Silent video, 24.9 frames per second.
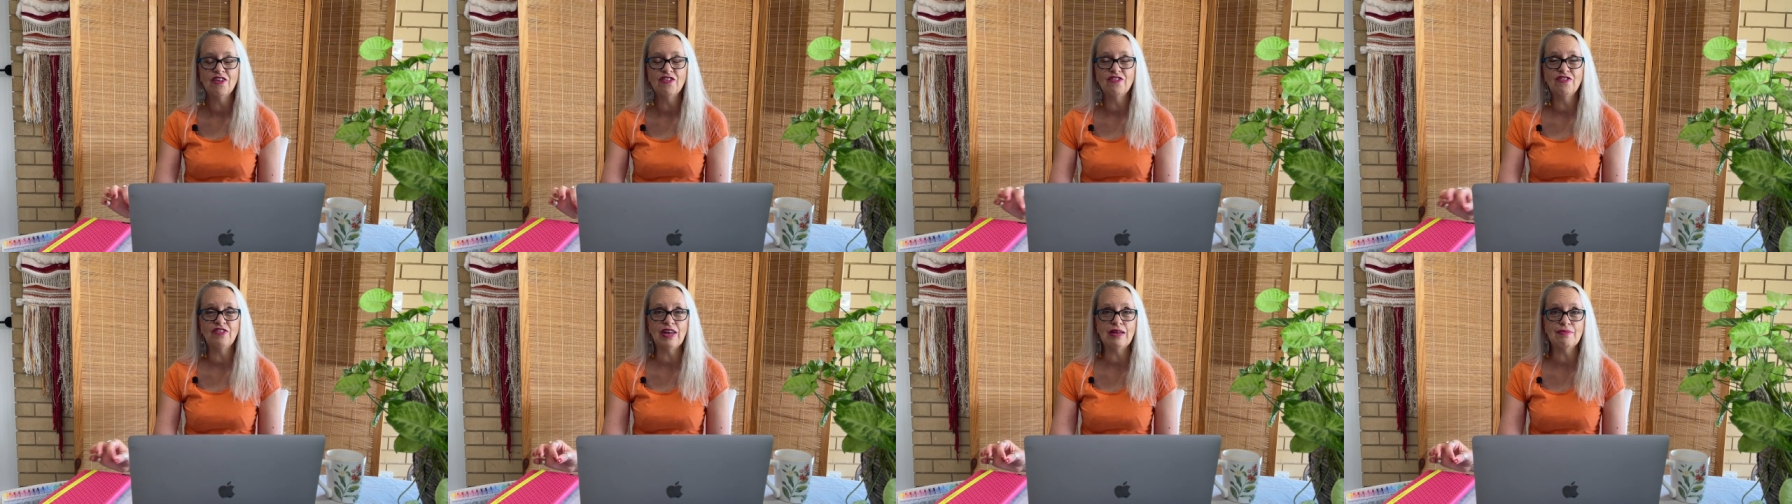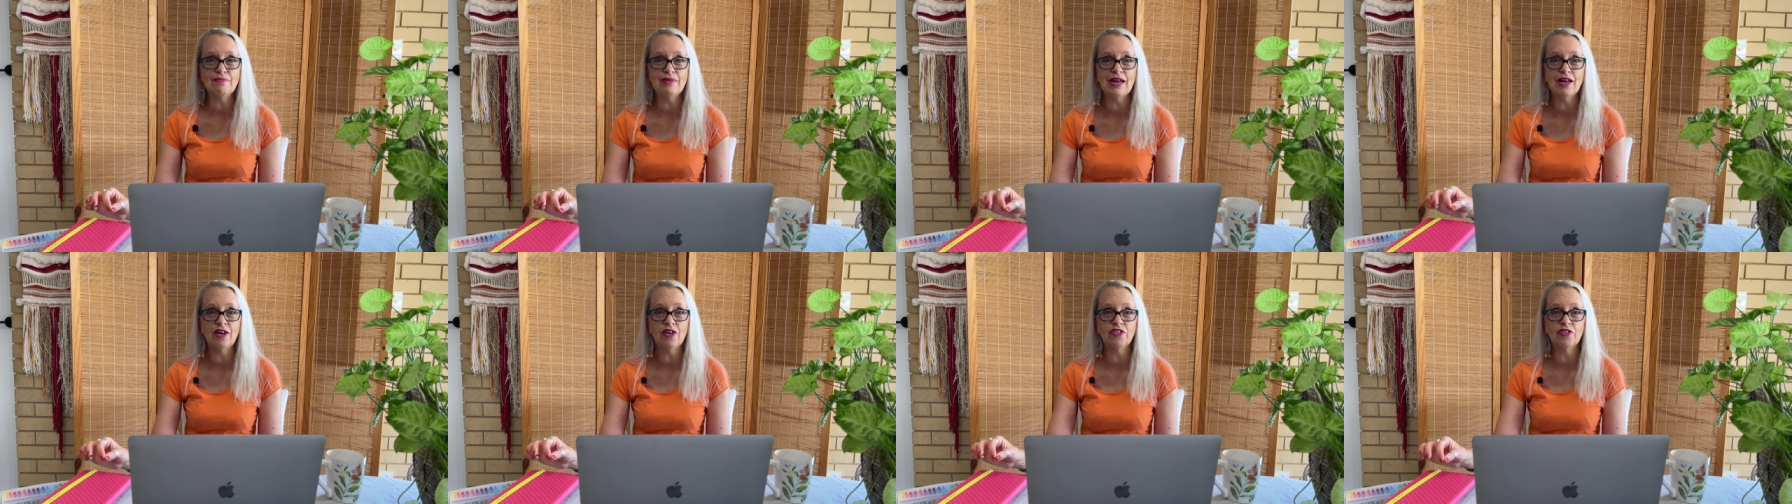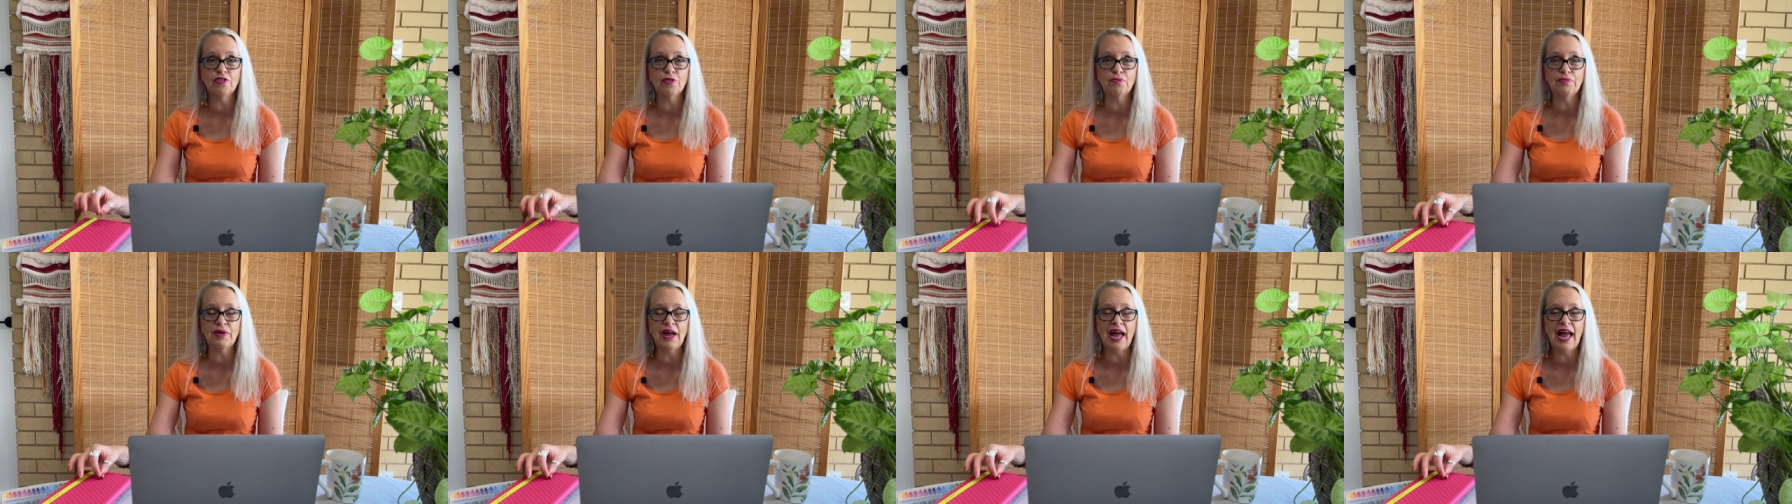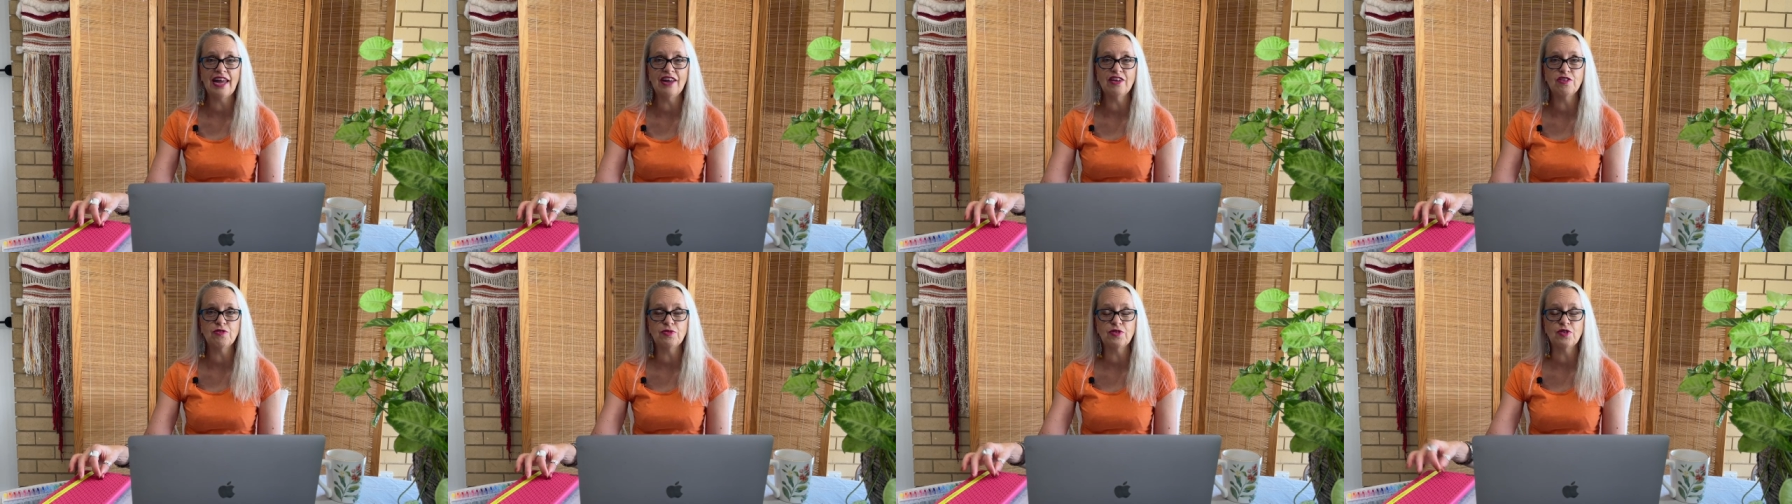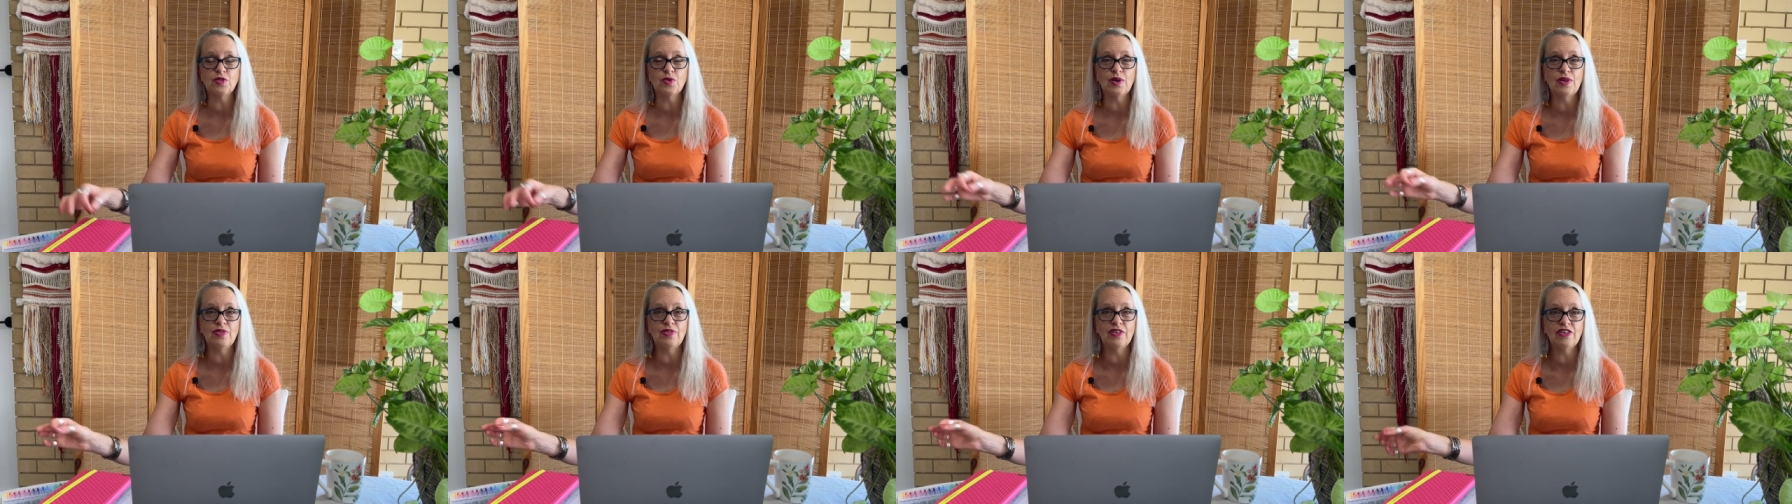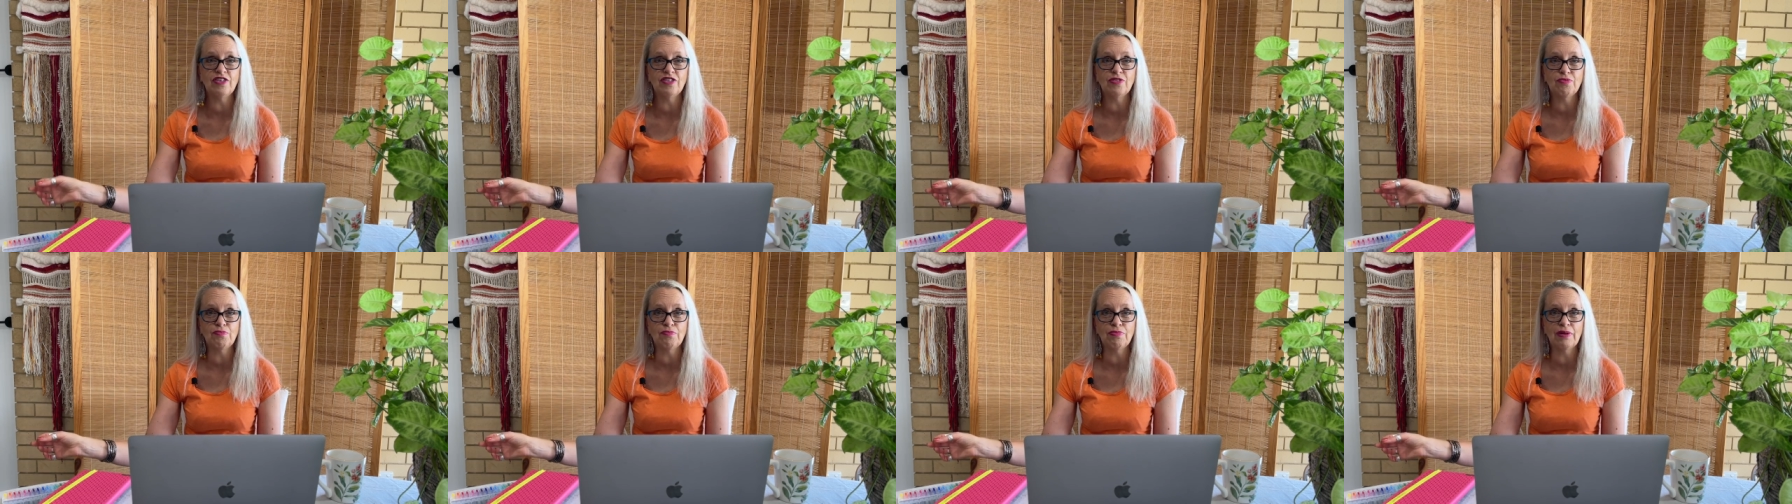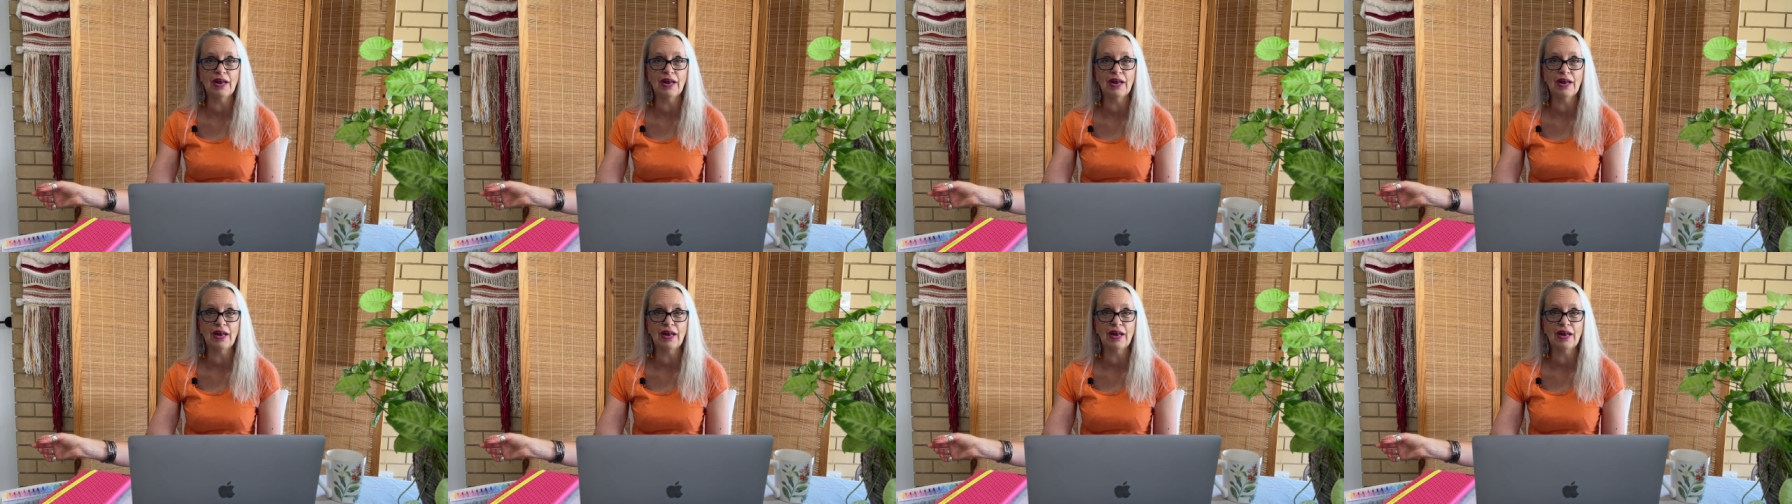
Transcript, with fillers: females aged between this